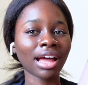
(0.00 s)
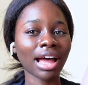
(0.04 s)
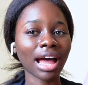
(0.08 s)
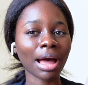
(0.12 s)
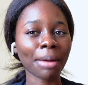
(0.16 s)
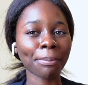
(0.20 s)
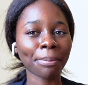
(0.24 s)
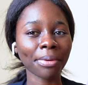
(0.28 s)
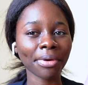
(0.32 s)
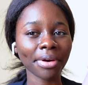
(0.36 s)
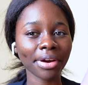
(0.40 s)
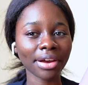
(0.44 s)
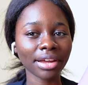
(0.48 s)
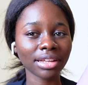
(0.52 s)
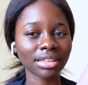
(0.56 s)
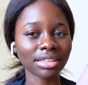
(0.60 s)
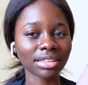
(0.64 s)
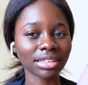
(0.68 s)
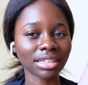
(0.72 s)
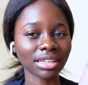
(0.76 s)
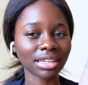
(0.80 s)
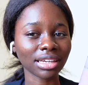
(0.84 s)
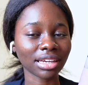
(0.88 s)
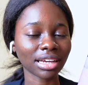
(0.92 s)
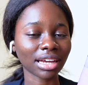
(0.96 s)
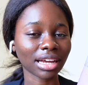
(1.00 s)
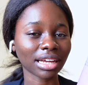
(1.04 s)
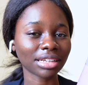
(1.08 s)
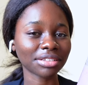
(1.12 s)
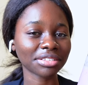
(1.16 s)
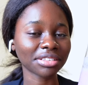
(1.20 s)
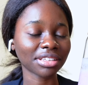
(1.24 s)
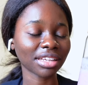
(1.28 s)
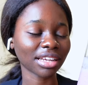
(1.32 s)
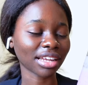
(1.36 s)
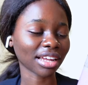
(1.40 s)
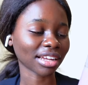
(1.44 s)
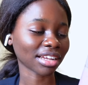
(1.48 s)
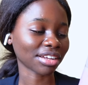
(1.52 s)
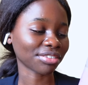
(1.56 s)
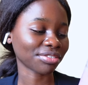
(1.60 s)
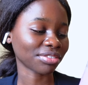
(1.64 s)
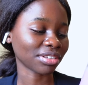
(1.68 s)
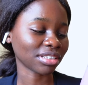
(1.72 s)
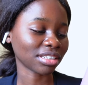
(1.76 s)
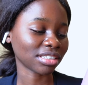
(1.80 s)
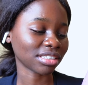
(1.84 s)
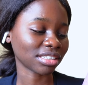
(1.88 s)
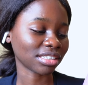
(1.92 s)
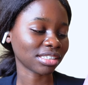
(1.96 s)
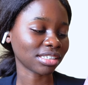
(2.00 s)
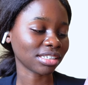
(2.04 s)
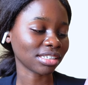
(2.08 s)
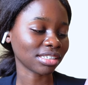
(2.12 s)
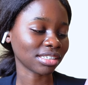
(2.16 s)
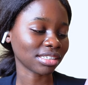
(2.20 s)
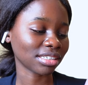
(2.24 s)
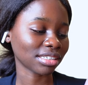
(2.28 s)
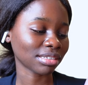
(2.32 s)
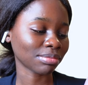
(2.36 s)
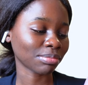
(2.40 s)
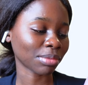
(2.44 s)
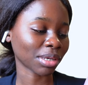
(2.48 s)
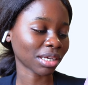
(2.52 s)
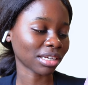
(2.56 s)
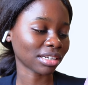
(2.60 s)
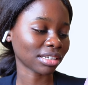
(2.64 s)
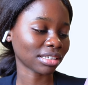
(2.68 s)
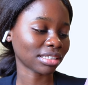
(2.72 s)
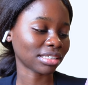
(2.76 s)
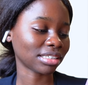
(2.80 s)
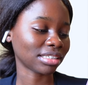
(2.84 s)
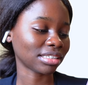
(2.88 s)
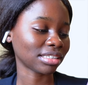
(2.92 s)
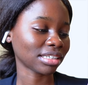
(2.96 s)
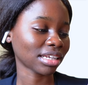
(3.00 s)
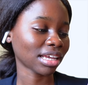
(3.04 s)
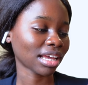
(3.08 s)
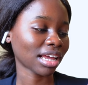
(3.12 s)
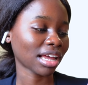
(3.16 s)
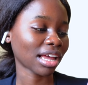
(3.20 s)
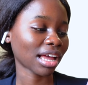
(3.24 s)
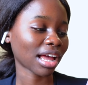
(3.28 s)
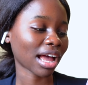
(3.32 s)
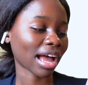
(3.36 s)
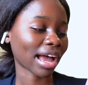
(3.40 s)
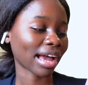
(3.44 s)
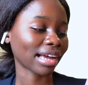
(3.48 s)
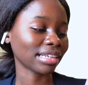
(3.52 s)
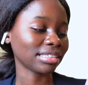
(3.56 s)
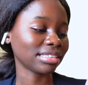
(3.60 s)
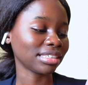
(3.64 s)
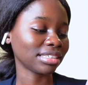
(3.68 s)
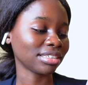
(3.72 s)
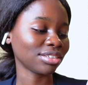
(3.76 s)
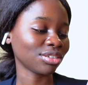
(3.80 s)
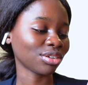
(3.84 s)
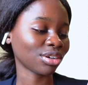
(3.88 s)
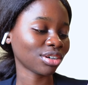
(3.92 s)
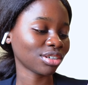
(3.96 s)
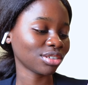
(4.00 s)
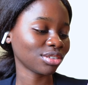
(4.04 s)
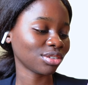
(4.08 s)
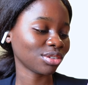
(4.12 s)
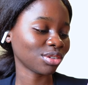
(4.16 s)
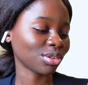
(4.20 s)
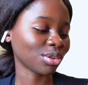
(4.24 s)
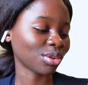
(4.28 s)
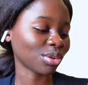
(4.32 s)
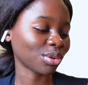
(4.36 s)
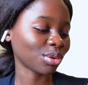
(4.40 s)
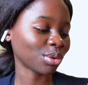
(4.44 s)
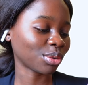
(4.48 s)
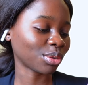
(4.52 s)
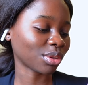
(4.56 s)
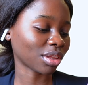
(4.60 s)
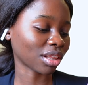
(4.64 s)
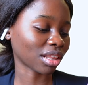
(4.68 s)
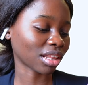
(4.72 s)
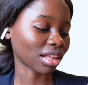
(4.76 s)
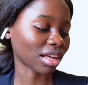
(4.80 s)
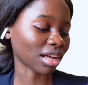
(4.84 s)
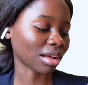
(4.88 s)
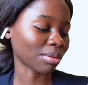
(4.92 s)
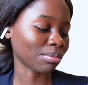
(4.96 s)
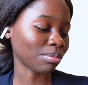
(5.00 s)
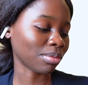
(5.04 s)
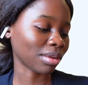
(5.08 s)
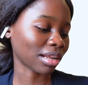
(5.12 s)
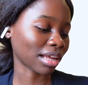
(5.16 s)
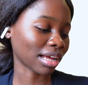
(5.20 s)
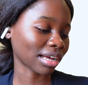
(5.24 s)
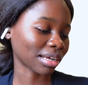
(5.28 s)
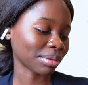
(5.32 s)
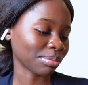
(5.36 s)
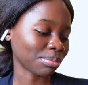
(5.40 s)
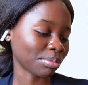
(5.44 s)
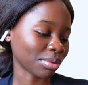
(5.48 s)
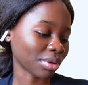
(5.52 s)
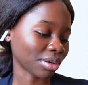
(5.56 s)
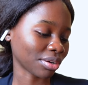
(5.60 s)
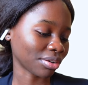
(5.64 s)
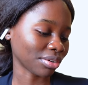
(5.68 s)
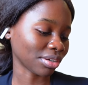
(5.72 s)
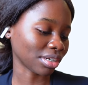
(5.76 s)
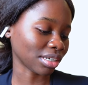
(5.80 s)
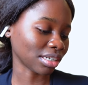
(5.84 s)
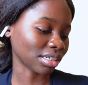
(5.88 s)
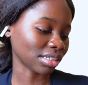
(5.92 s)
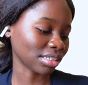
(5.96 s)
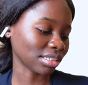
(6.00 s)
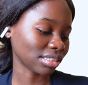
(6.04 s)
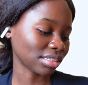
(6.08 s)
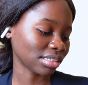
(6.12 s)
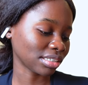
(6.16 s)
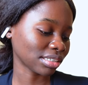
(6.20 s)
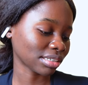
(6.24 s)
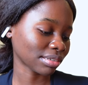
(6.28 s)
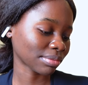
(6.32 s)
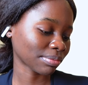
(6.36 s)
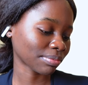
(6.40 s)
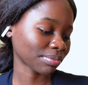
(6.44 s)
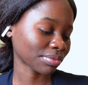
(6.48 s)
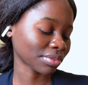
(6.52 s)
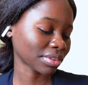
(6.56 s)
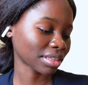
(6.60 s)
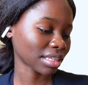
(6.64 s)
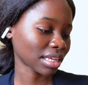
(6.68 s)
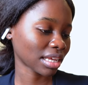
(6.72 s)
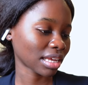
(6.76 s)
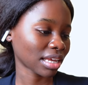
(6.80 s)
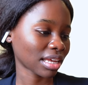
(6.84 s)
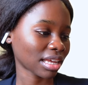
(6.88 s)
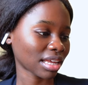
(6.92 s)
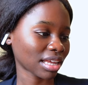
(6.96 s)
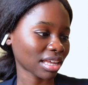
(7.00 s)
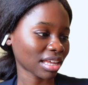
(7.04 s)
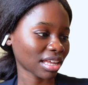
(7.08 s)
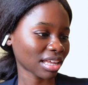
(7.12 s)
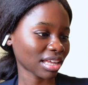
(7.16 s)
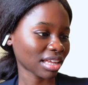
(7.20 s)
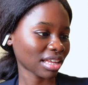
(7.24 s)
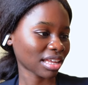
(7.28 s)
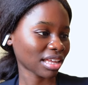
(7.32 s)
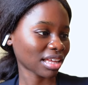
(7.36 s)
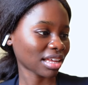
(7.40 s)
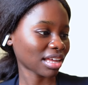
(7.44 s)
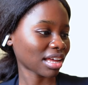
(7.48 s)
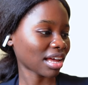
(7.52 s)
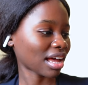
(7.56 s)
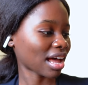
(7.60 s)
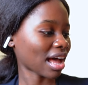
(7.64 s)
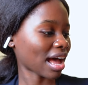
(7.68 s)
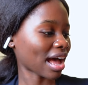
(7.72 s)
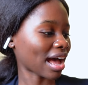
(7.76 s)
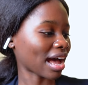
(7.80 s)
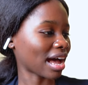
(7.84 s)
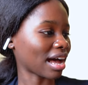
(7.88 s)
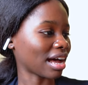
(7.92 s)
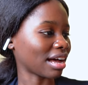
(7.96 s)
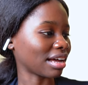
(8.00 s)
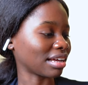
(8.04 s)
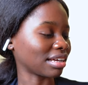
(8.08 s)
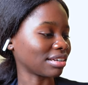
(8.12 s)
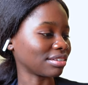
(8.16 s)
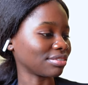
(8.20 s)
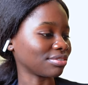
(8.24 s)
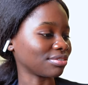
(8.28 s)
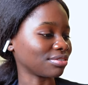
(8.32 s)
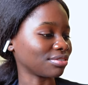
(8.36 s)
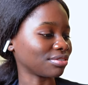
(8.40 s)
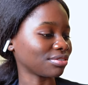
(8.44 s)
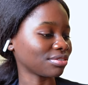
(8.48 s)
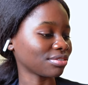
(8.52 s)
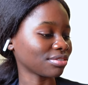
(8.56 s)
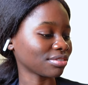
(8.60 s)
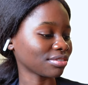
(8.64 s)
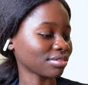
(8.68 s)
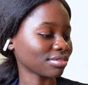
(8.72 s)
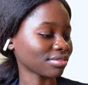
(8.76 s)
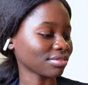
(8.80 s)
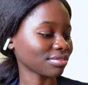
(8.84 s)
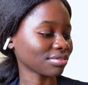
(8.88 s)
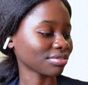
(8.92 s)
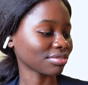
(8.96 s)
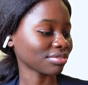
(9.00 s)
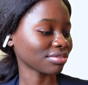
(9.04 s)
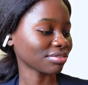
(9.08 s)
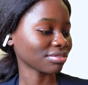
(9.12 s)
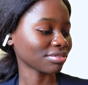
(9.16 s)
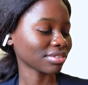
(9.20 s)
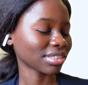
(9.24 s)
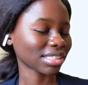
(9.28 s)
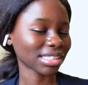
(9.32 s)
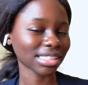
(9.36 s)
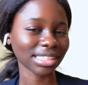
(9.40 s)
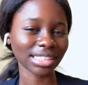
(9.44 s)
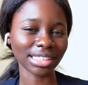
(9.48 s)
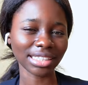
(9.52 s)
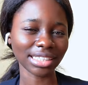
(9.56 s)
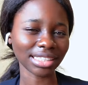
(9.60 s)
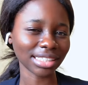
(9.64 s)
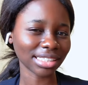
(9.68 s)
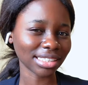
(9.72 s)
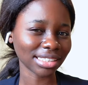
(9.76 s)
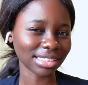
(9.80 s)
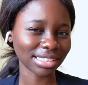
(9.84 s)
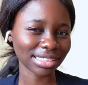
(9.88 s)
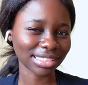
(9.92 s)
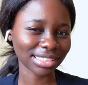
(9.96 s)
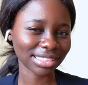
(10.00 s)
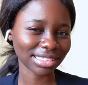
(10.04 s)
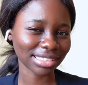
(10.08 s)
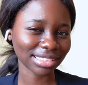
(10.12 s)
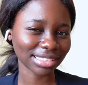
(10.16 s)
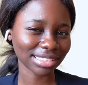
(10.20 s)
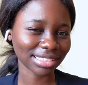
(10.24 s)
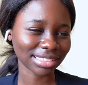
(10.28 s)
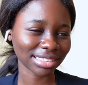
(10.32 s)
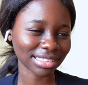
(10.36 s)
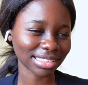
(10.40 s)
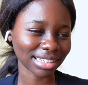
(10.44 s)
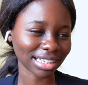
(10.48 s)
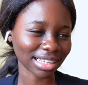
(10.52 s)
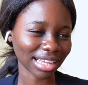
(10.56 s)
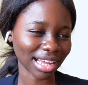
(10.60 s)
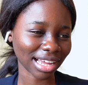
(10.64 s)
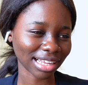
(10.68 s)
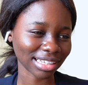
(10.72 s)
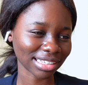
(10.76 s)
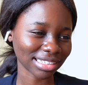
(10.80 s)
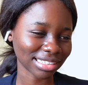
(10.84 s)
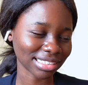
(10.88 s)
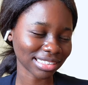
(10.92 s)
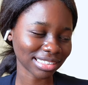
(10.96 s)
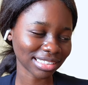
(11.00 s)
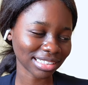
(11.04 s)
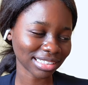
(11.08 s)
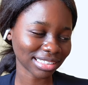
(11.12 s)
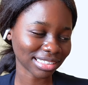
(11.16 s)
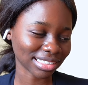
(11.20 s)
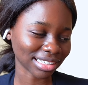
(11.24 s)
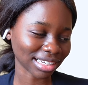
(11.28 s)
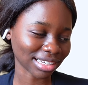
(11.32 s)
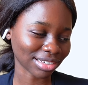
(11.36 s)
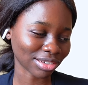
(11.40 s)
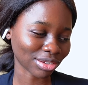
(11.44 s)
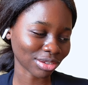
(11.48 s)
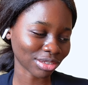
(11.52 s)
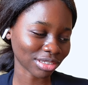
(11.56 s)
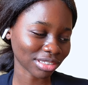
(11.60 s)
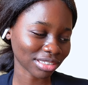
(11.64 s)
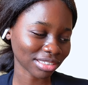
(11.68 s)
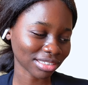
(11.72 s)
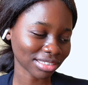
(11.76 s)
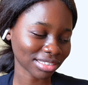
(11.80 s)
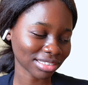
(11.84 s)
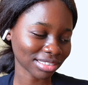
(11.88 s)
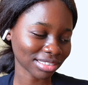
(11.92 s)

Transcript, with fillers: apparently yeah i don't think i can finish this because i did not know that blackberries have seeds and the seeds are not